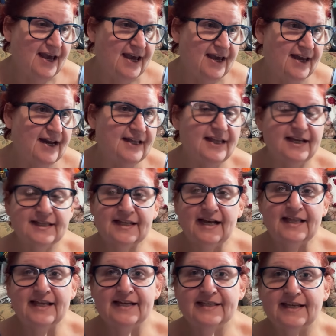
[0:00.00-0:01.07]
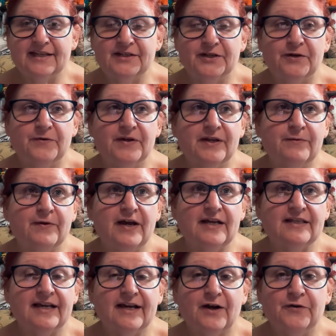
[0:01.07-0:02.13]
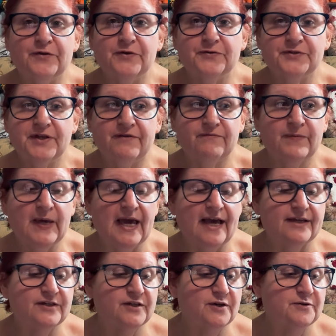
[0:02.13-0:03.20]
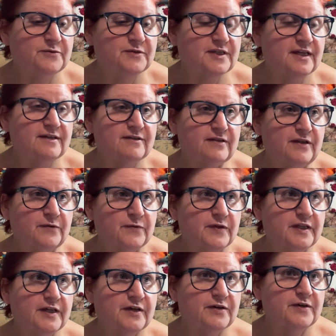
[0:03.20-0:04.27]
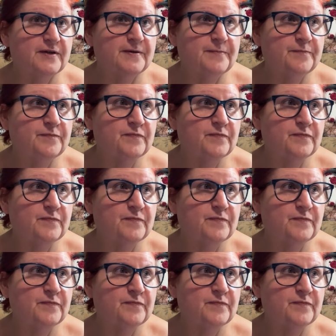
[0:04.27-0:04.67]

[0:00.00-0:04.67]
And I like I like that show anyway. I like all those FBI shows. They they're really good.